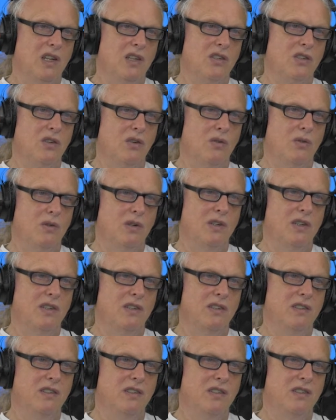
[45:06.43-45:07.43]

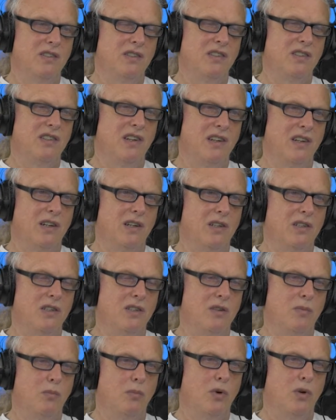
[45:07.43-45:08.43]
So this is a little
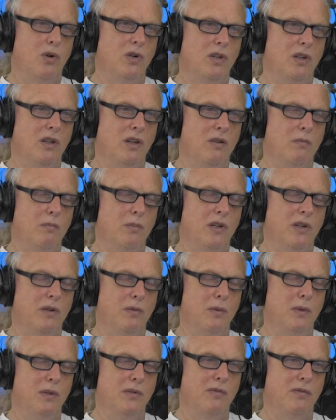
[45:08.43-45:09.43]
disappointing and a
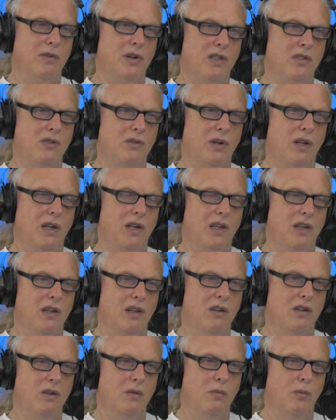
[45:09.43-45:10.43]
little bit frustrating.
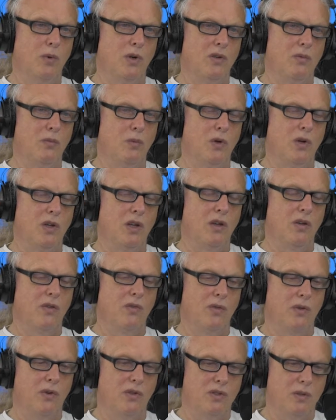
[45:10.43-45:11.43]
What are your
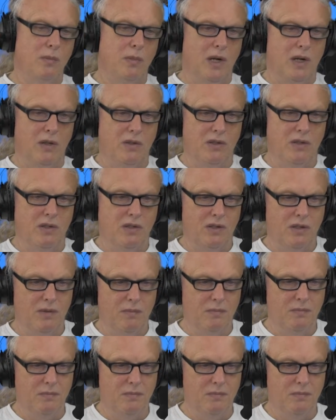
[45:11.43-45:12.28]
thoughts about this?